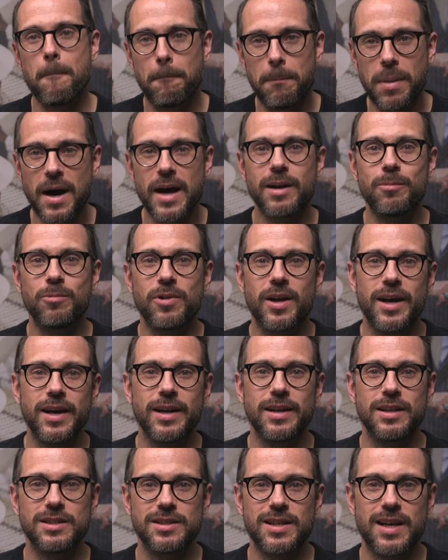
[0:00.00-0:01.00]
Bottom
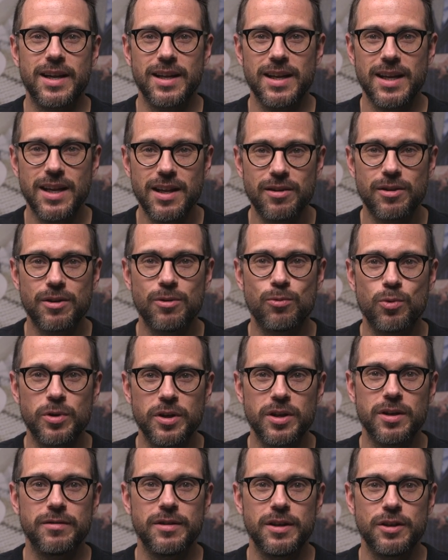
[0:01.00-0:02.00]
line is that either
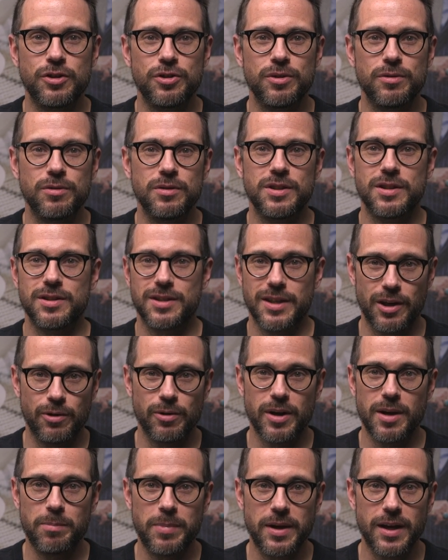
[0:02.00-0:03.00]
one of these shoes is a
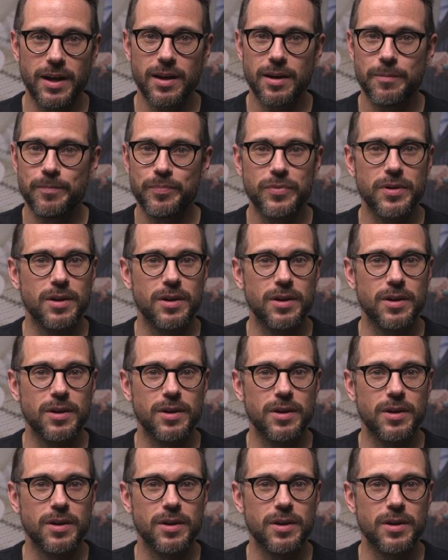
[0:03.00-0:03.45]
great pick.